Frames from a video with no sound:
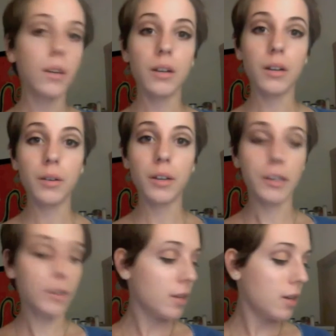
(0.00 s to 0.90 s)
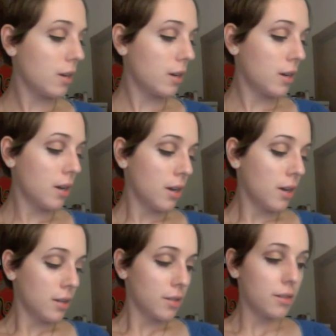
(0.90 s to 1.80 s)
Okay,
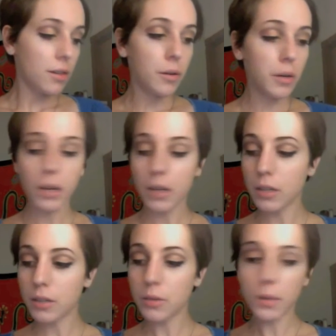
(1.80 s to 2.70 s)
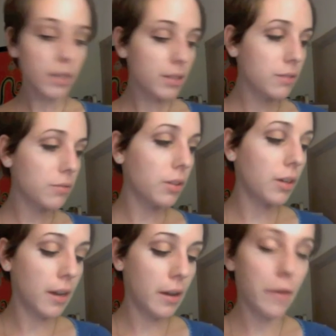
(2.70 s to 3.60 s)
so Twiggy doesn't really
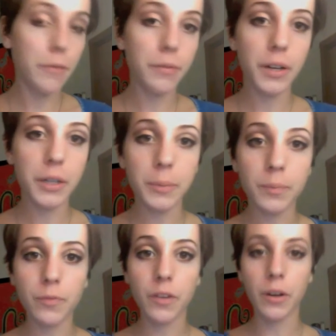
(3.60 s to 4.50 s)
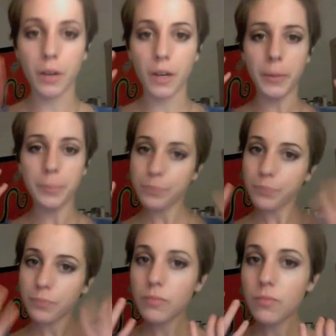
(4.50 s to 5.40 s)
have very
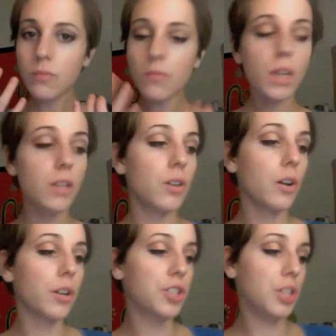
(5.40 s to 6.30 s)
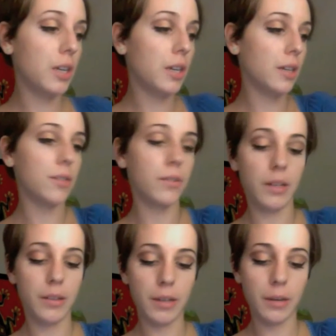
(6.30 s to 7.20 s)
dark cheeks or
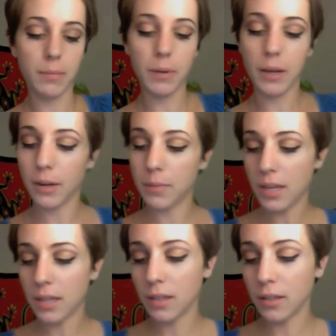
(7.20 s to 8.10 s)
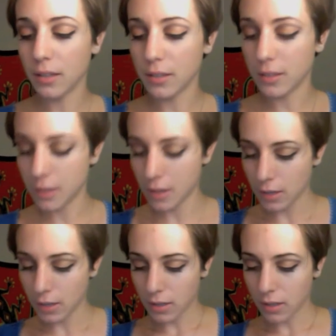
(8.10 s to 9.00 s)
anything, but I'm taking this
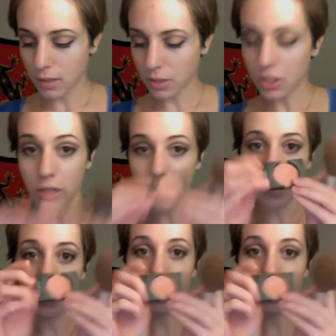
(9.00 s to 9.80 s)
Chanel